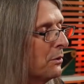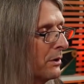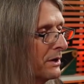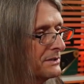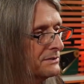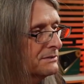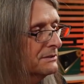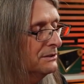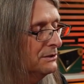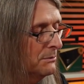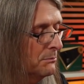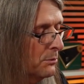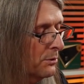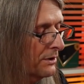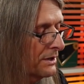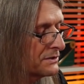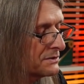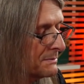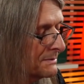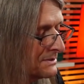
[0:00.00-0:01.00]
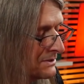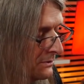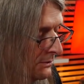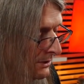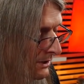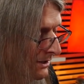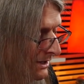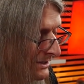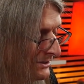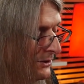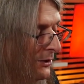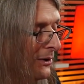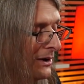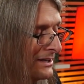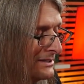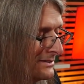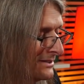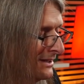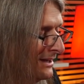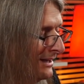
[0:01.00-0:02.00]
noise, you know, more instruments going on,
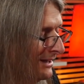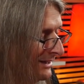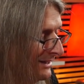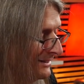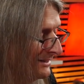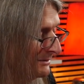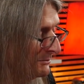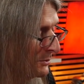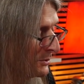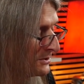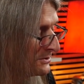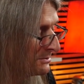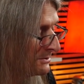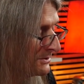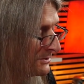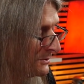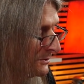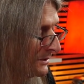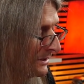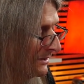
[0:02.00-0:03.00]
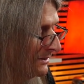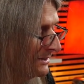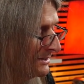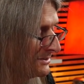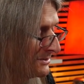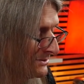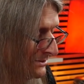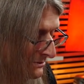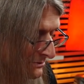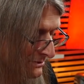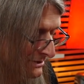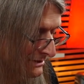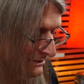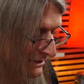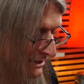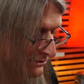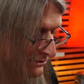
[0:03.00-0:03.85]
more instruments going on, so it